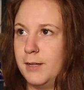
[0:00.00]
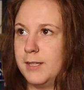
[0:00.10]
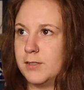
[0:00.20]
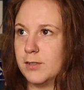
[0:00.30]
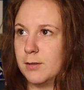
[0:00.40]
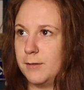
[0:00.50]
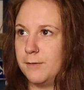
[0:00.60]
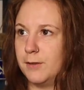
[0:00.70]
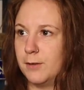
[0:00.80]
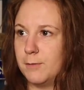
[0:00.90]
place is going to be
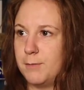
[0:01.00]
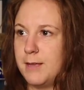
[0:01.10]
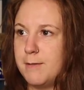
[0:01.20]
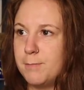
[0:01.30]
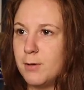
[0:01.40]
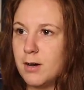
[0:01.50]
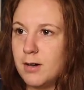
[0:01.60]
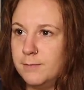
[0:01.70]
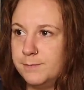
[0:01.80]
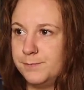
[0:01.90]
filled with
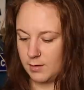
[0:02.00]
people